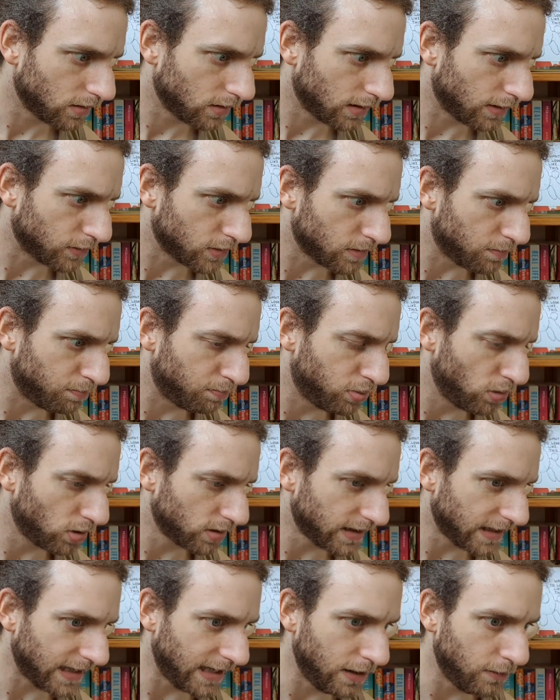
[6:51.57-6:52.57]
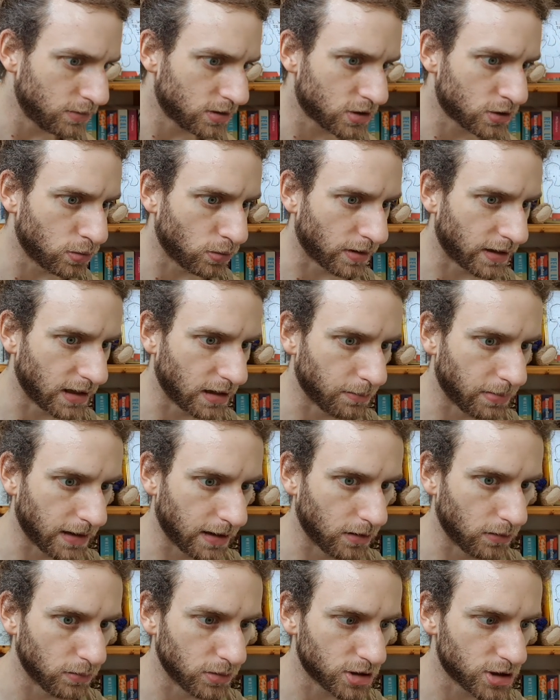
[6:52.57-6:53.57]
There was a book that he was talking
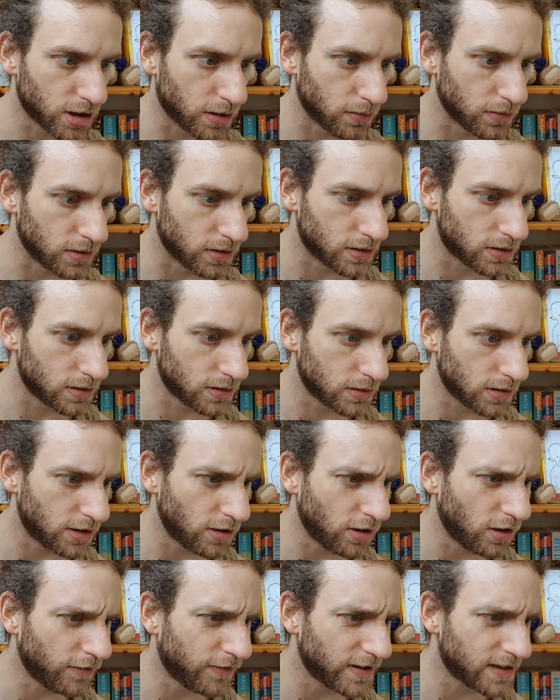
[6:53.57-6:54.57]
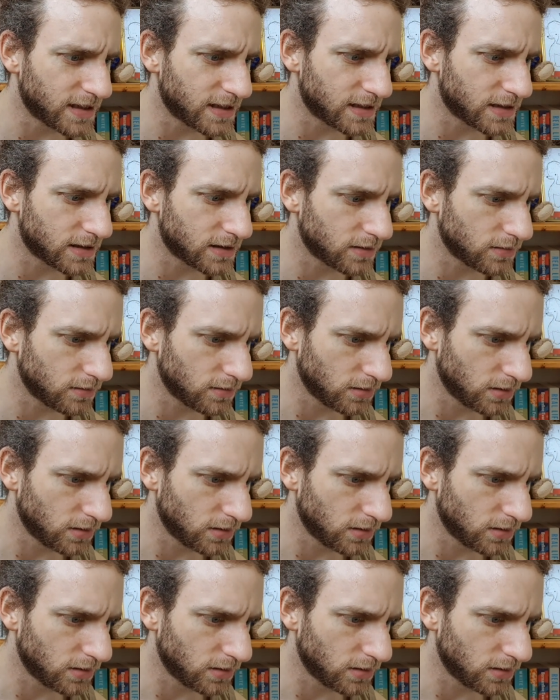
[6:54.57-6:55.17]
about, which I don't know if this is...